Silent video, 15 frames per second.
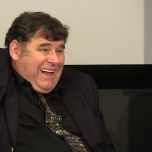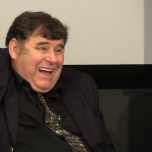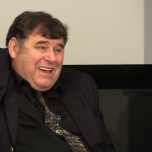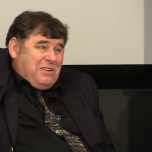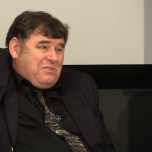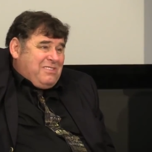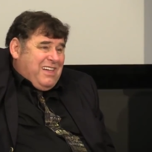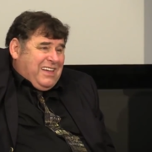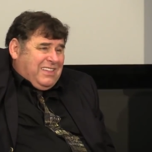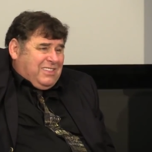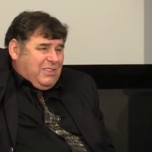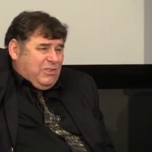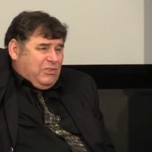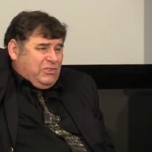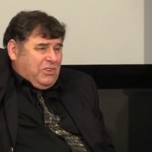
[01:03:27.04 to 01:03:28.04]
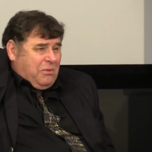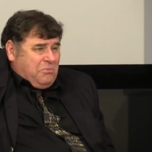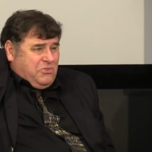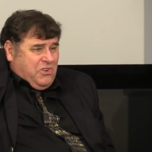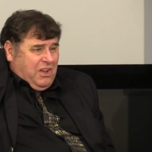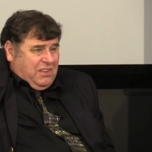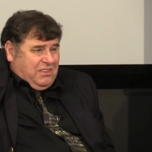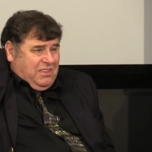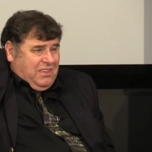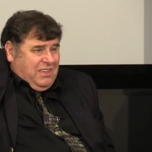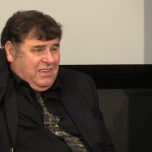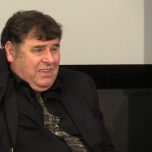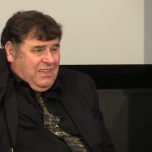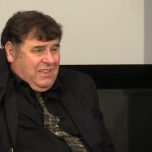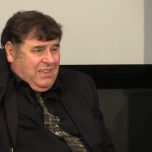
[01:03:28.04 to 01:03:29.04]
I don't like this subject.
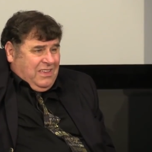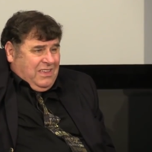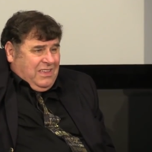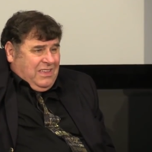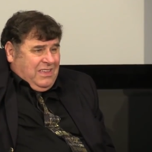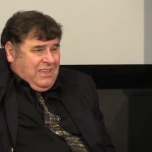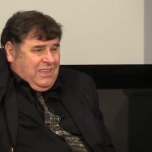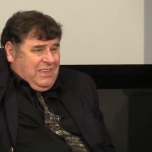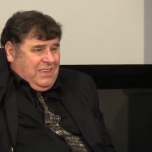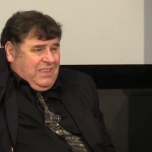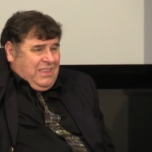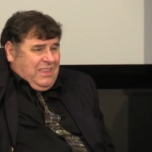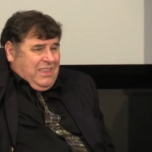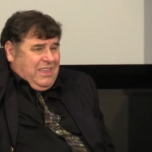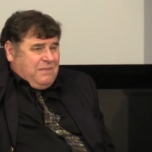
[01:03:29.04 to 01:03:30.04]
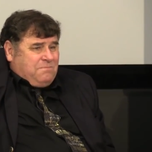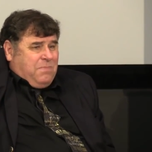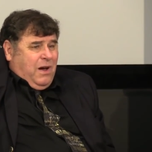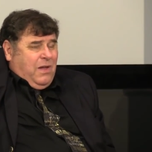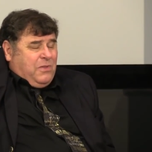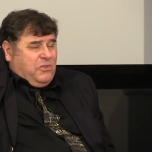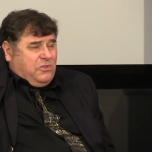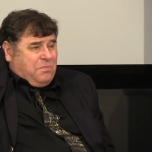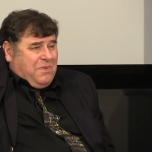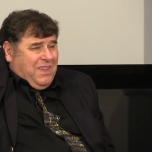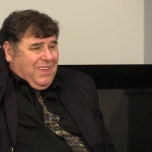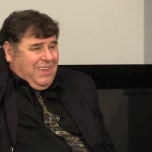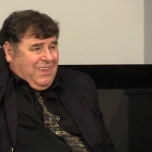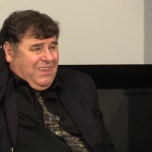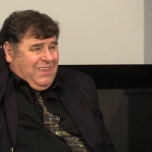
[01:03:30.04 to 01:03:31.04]
It bothers
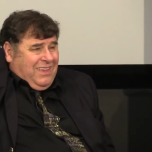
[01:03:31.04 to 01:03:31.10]
me.